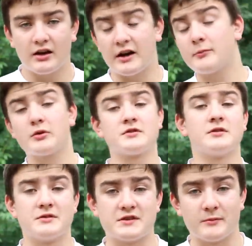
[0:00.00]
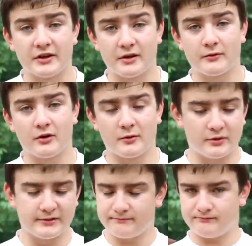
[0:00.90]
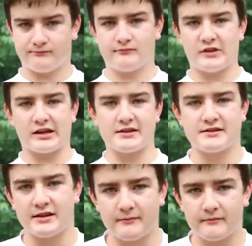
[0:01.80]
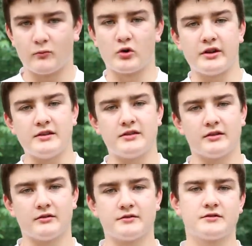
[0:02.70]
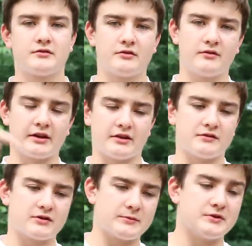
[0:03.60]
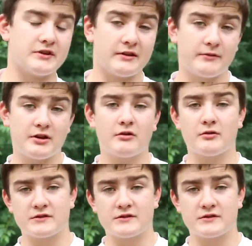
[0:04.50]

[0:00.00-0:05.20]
I personally received my gift card, but like I said, more details, link in the description to that video.